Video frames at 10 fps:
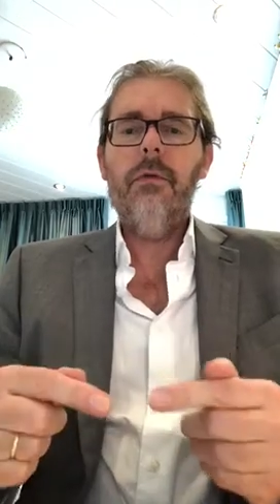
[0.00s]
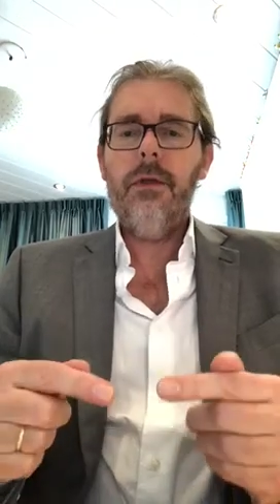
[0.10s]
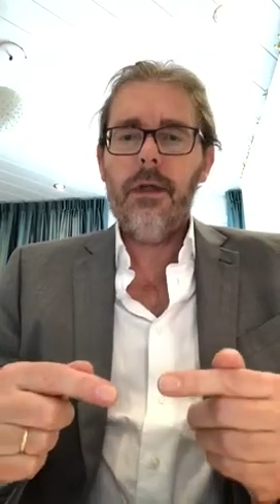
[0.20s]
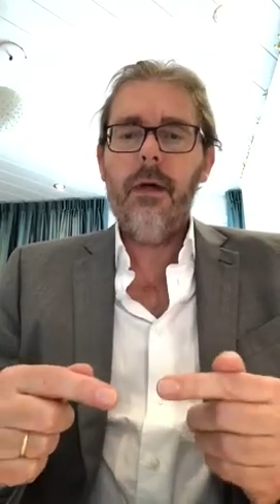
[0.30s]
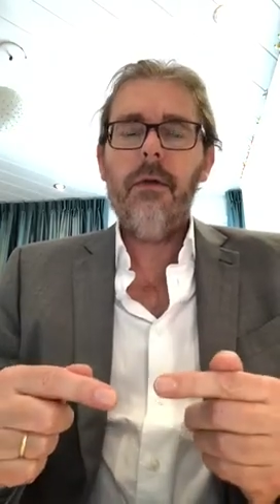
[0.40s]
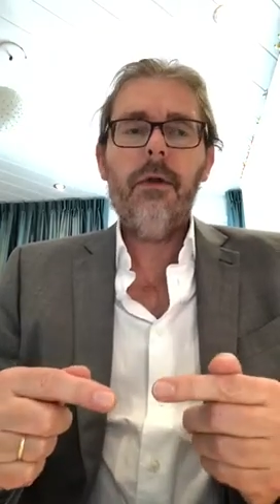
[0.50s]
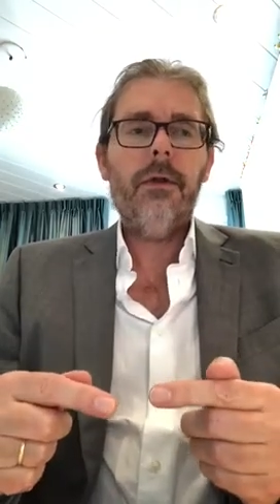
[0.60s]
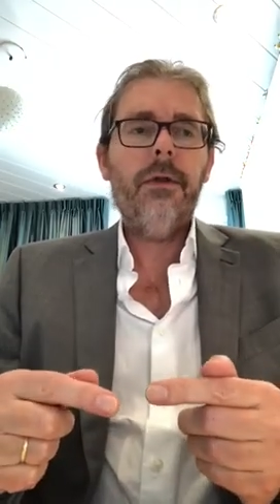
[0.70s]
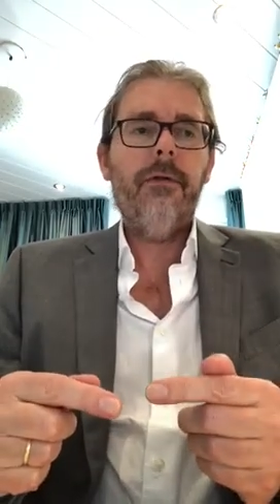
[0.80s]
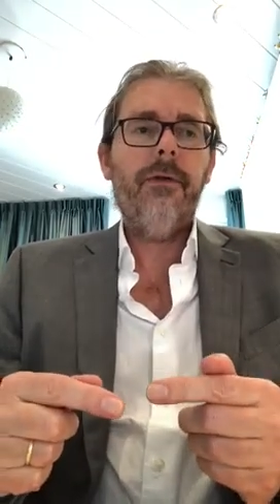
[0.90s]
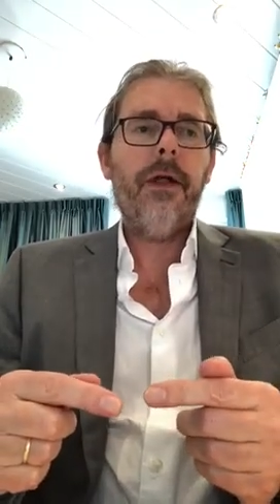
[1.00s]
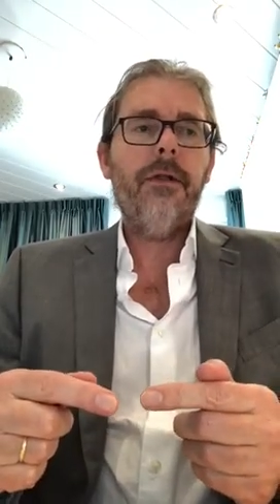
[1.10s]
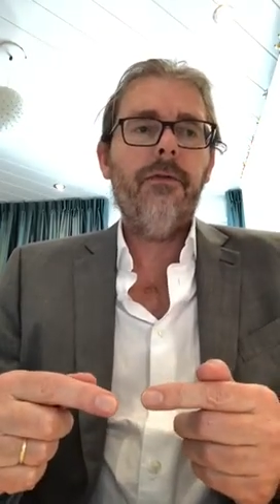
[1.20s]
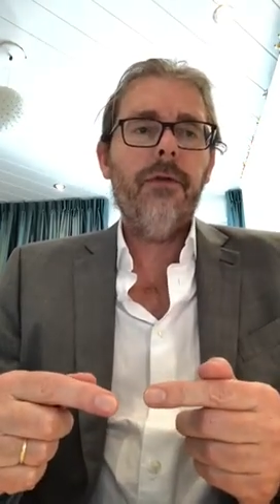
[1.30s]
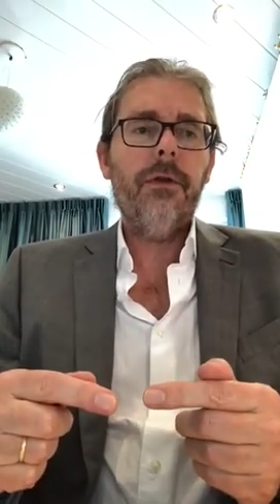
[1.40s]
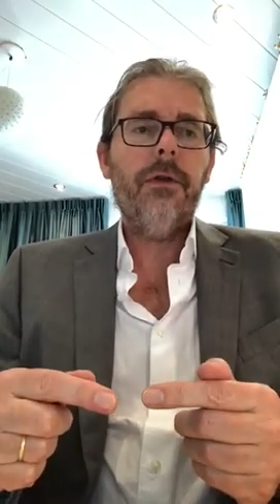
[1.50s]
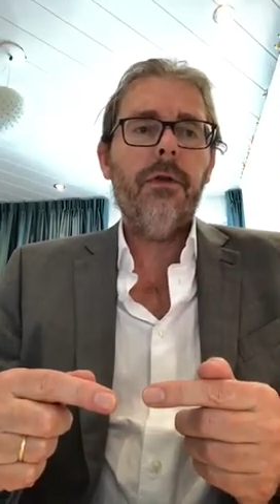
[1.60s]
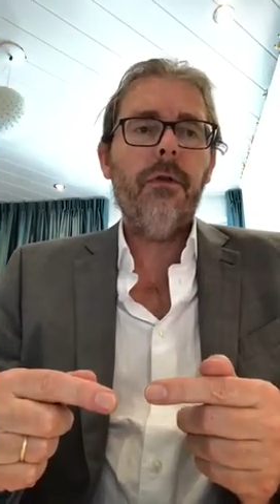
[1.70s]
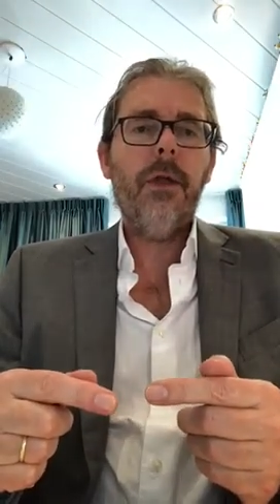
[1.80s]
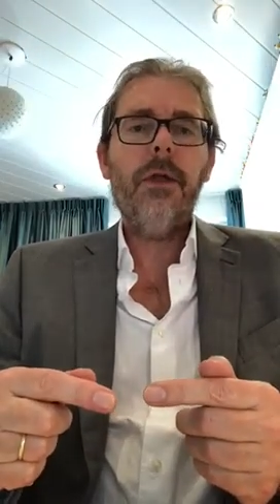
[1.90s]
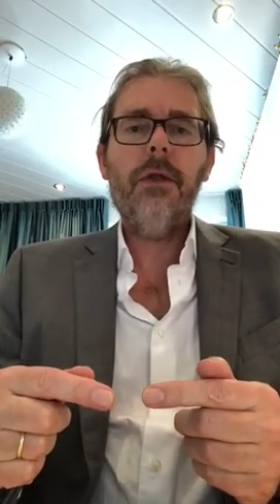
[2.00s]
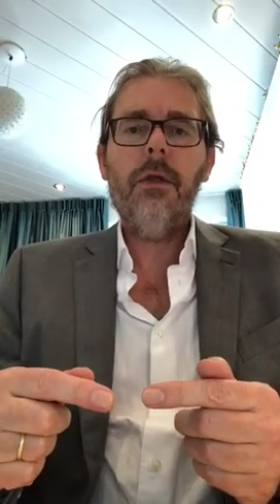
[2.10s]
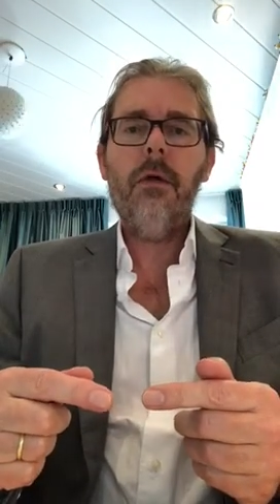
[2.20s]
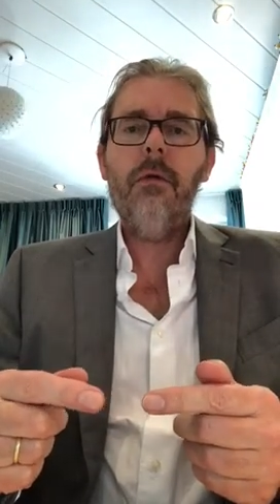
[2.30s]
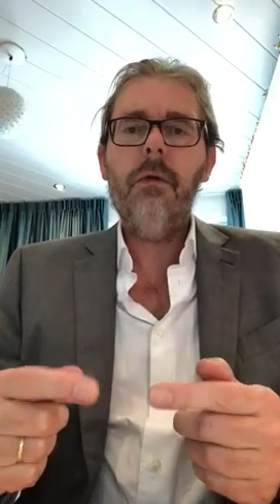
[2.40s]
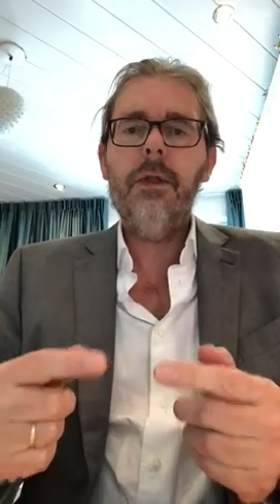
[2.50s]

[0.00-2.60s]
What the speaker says: with our cost effectiveness ratio,